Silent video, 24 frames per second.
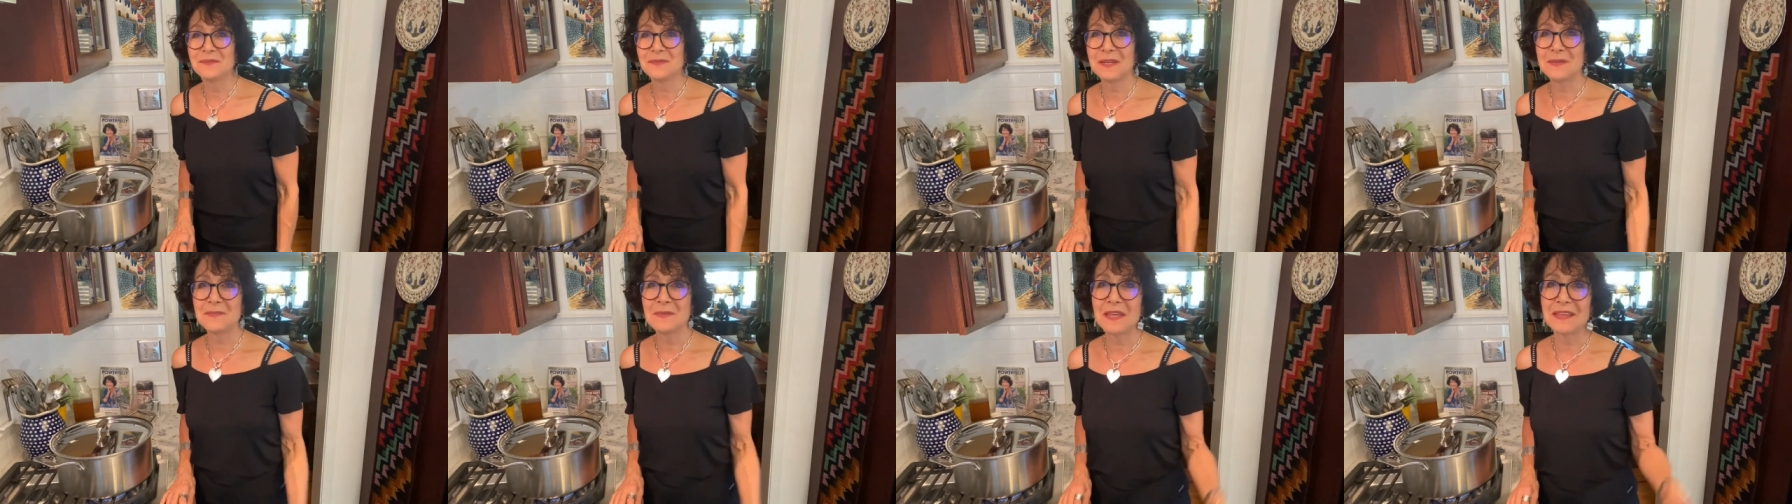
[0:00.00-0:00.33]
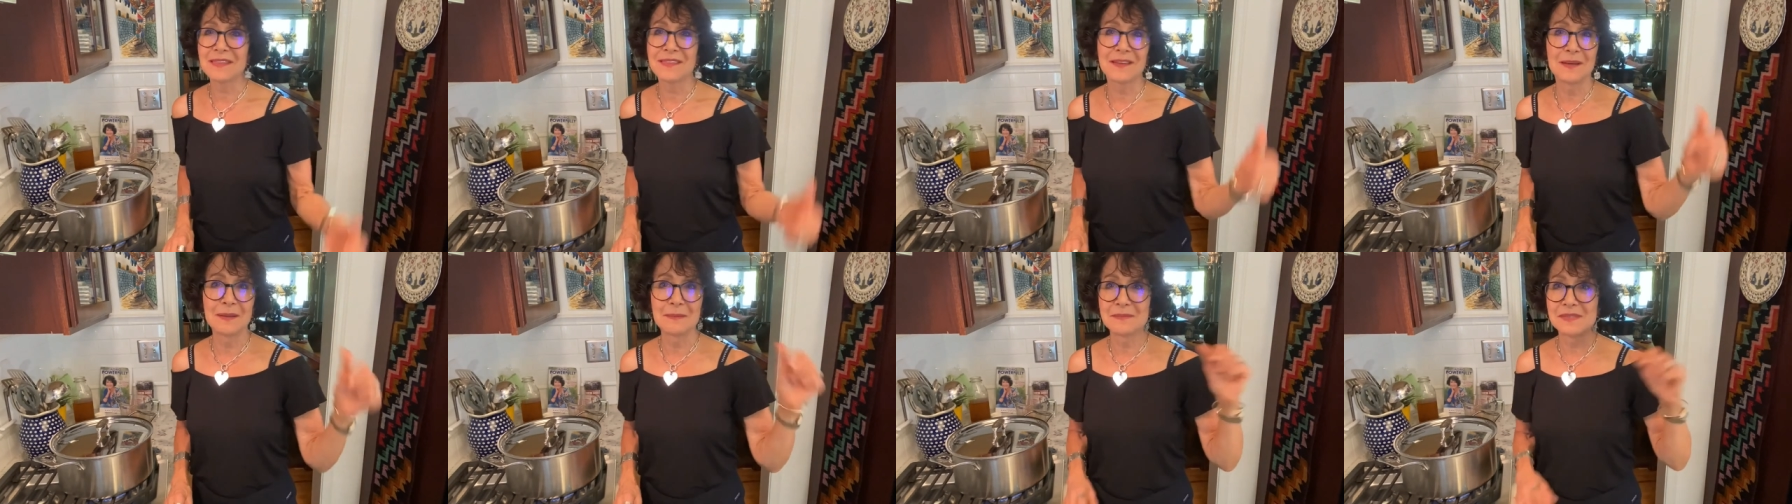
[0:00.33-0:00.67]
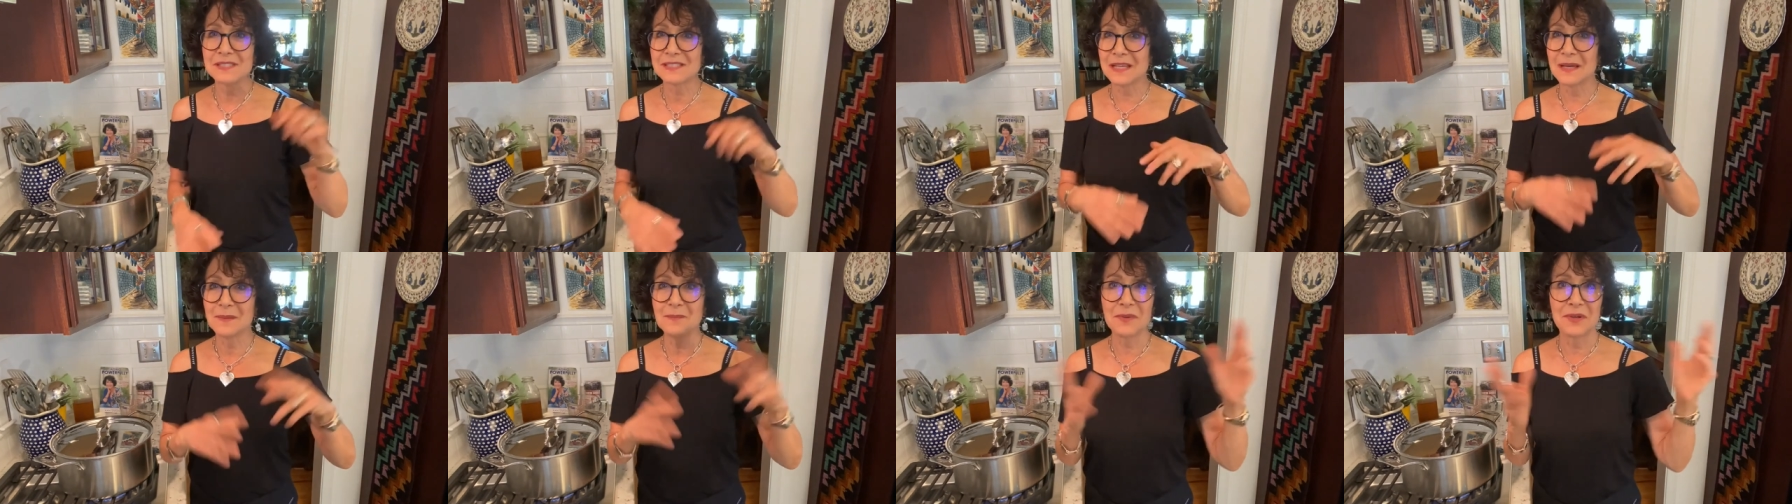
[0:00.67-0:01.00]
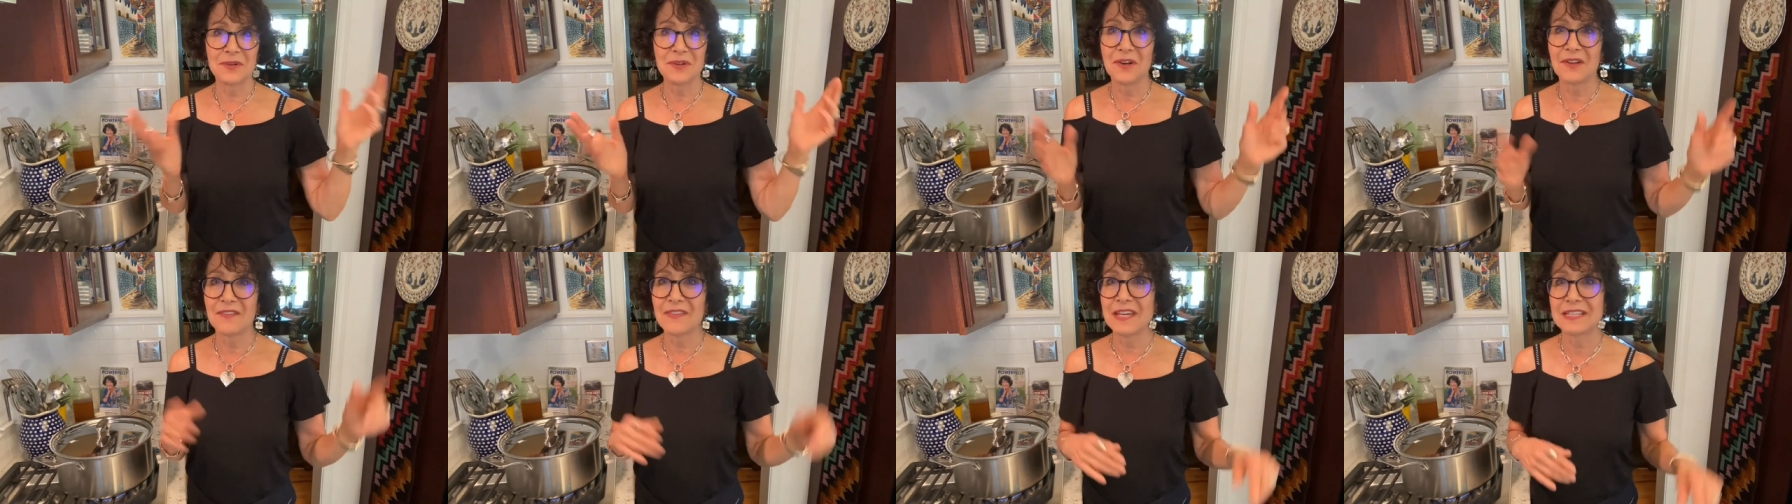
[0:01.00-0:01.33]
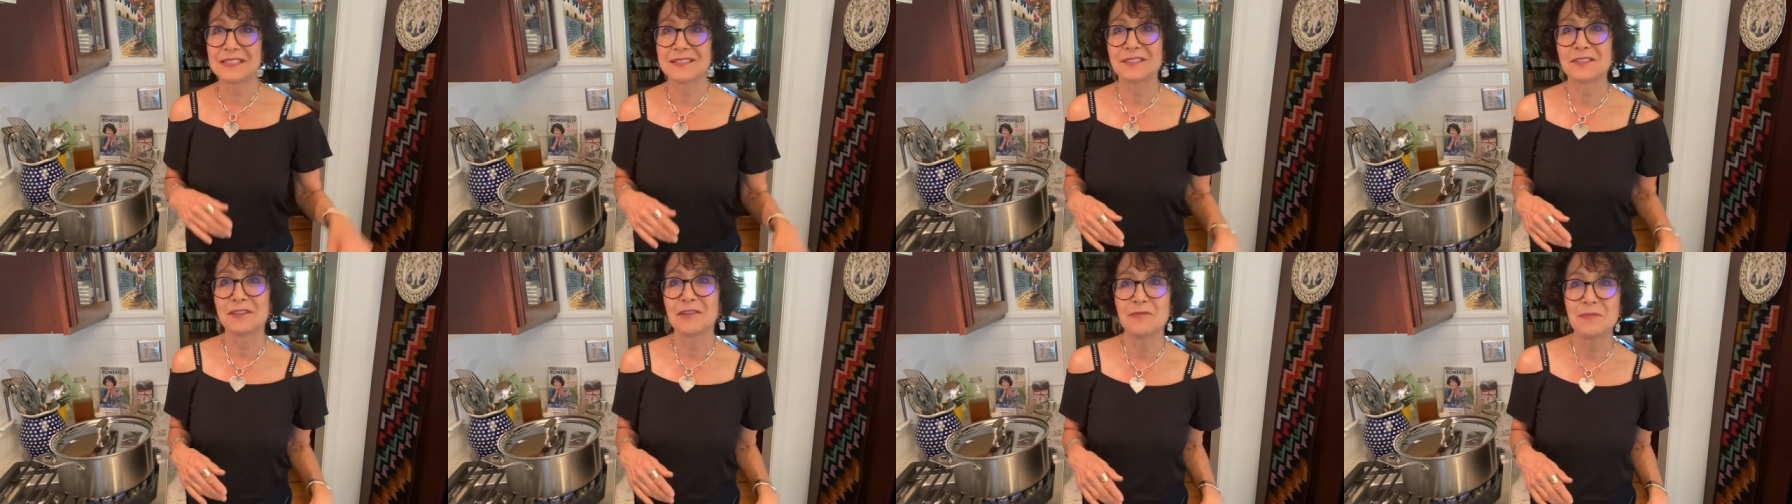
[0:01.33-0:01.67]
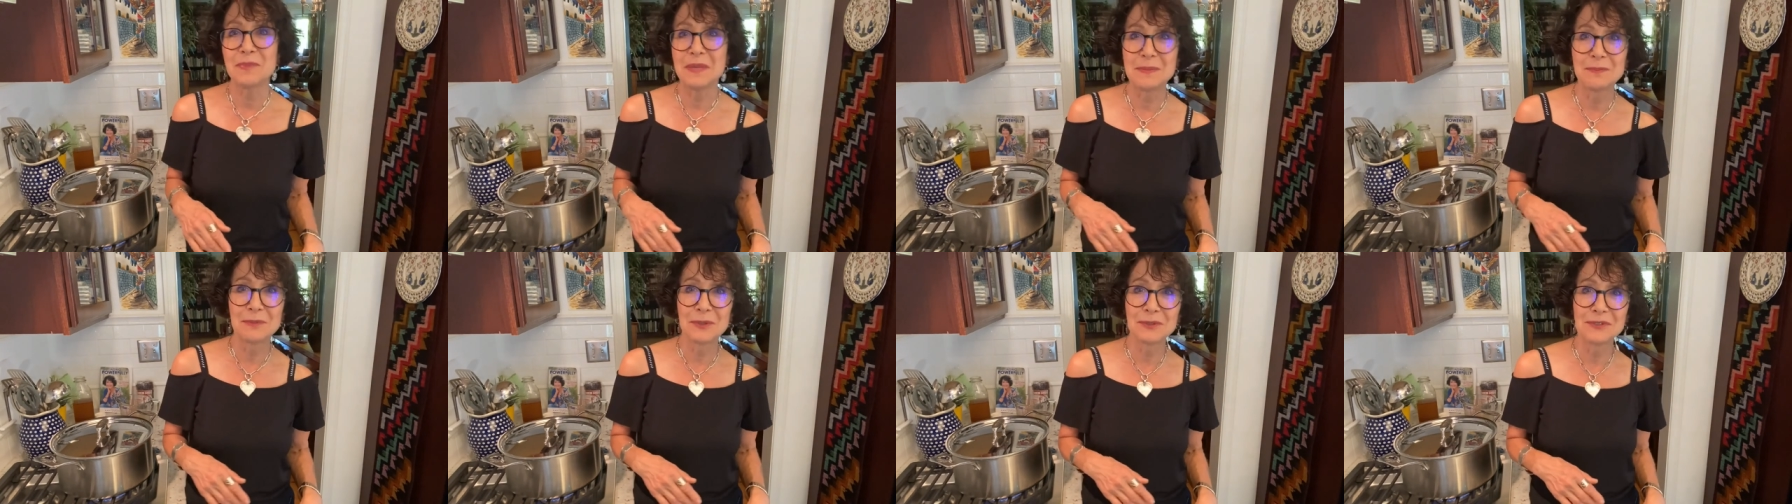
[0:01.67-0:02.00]
Give me a thumbs up and all that stuff
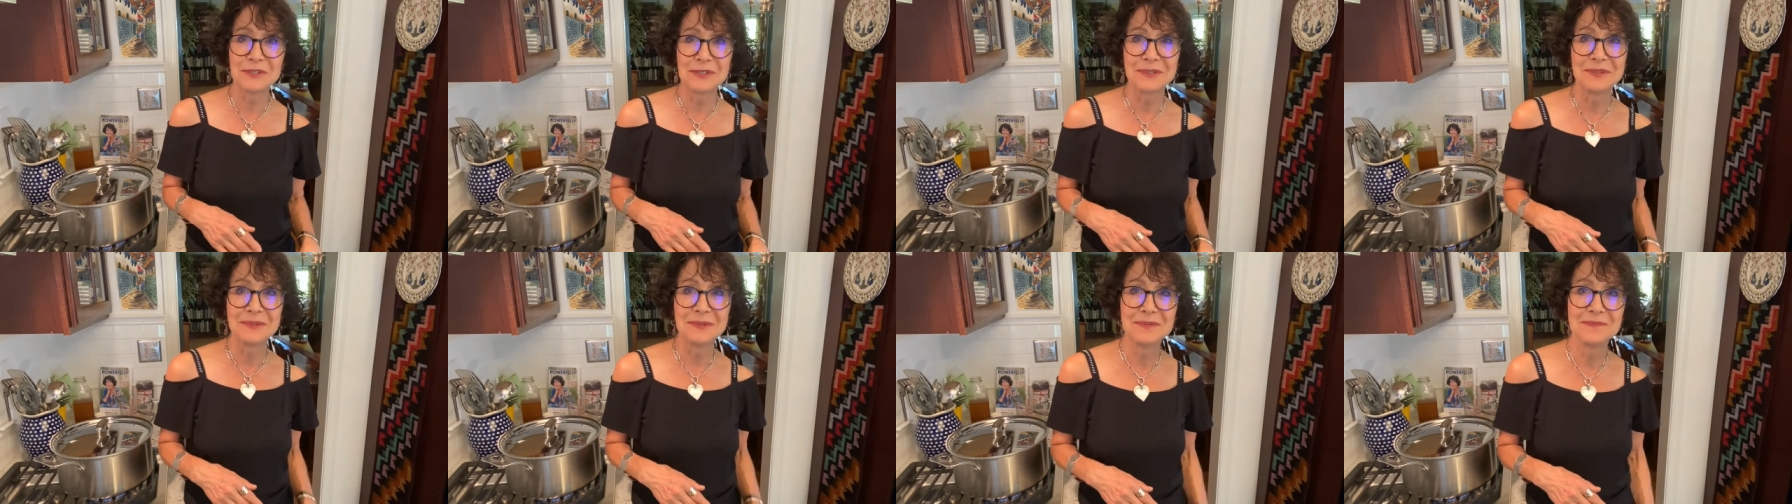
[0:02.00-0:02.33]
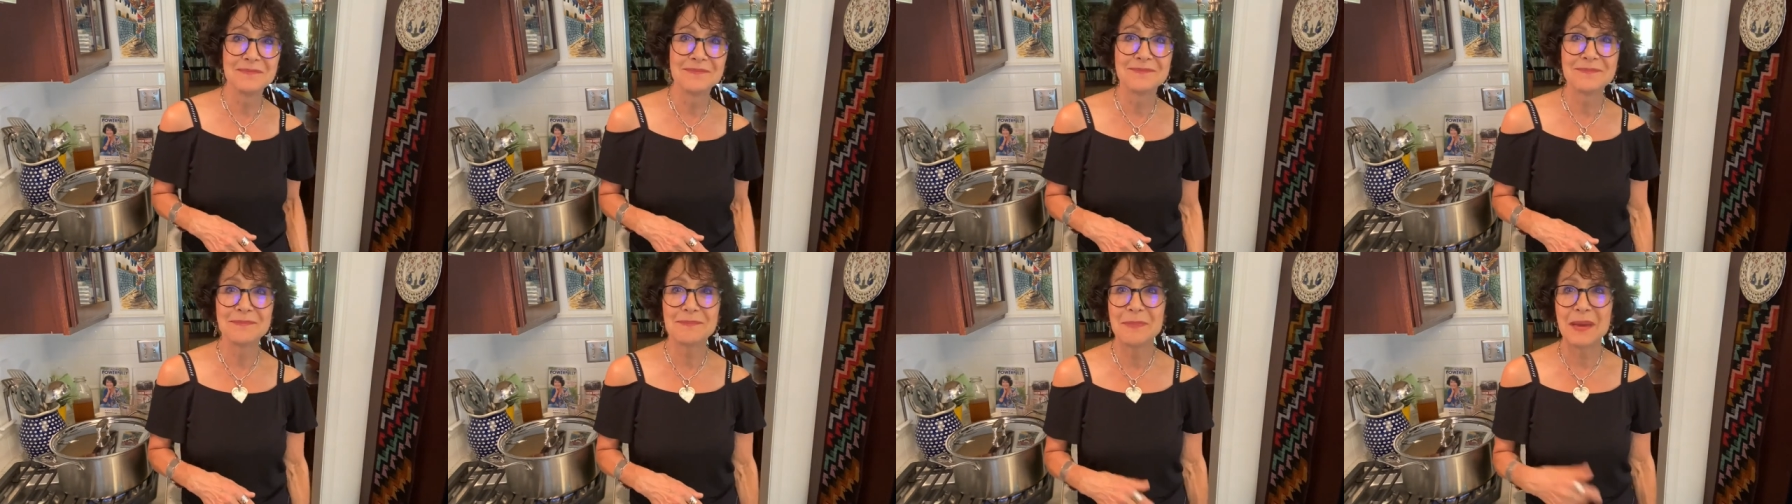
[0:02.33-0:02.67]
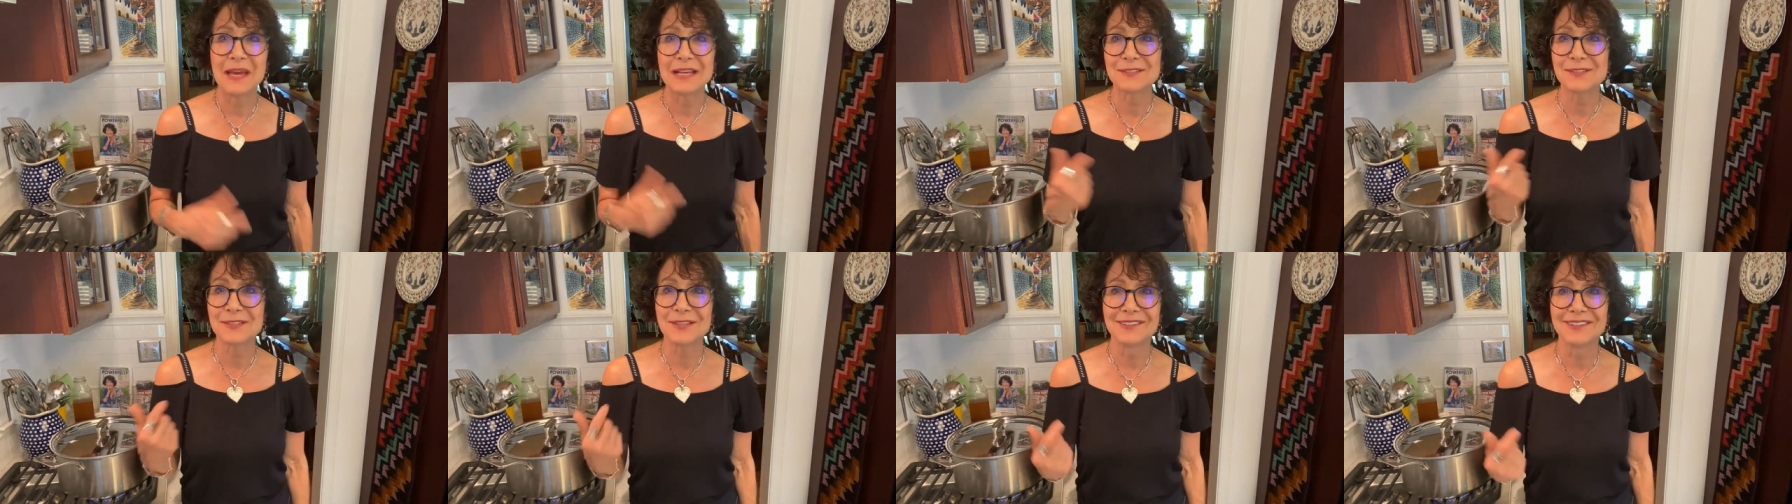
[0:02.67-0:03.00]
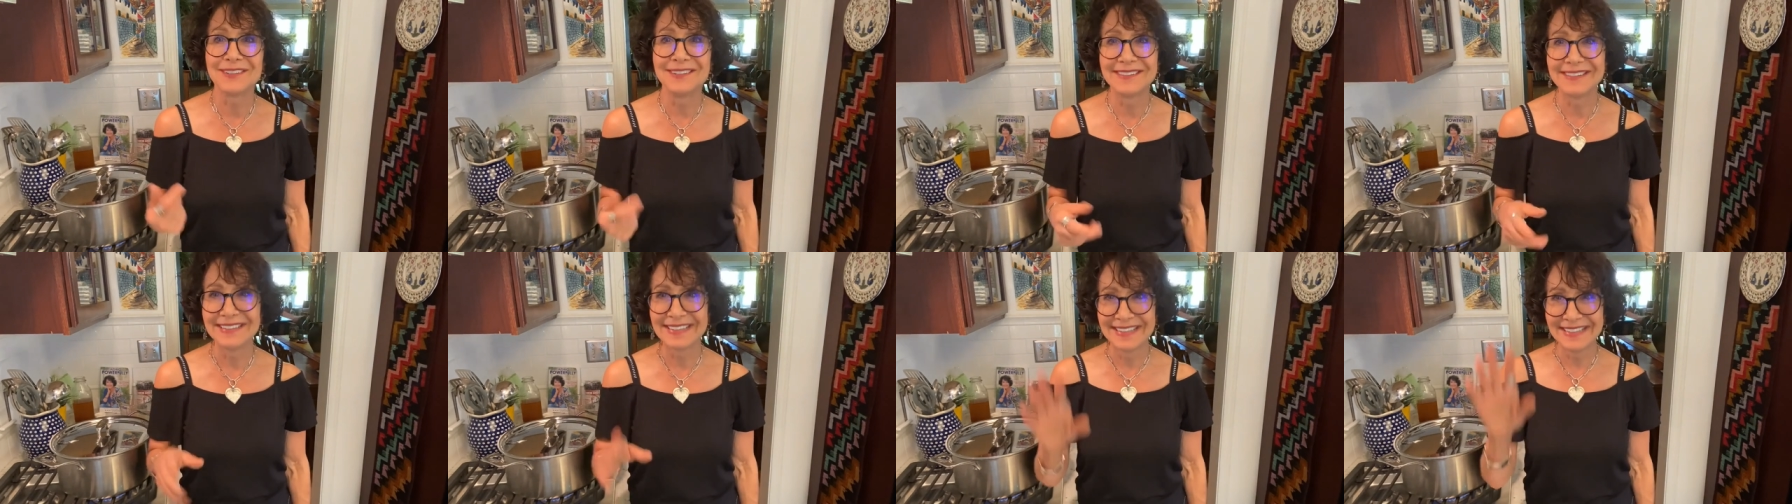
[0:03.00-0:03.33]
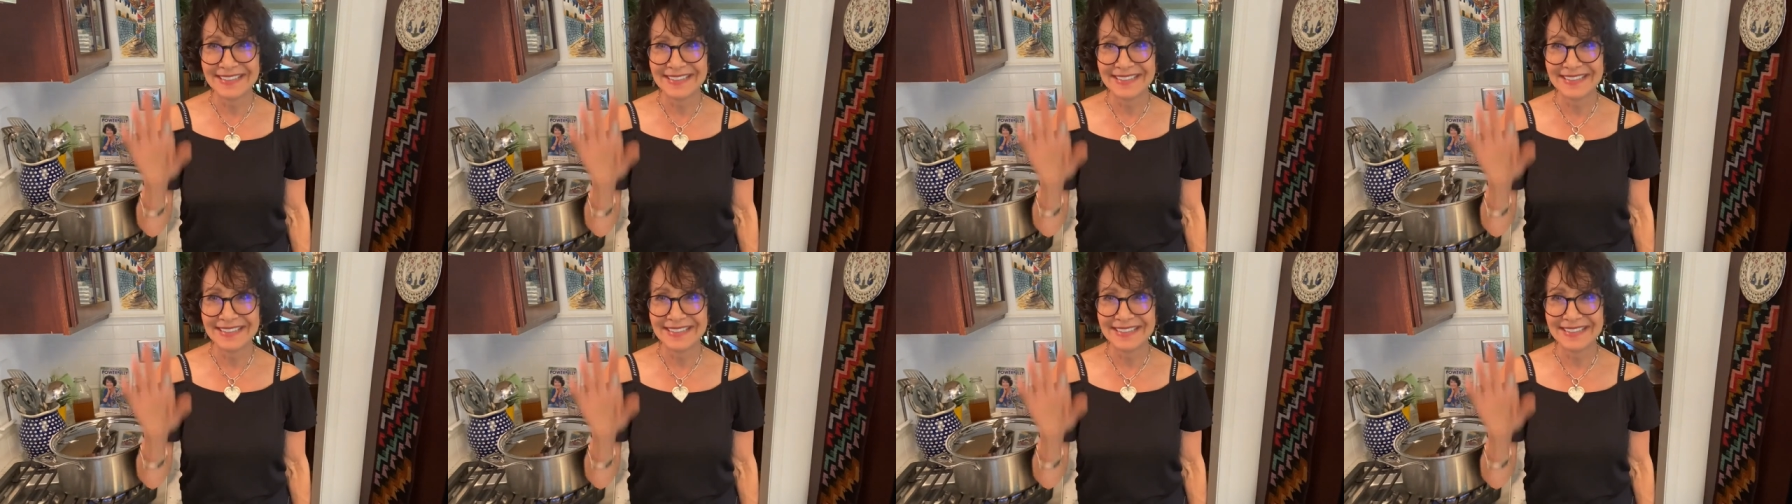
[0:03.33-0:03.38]
people do. Pass it on.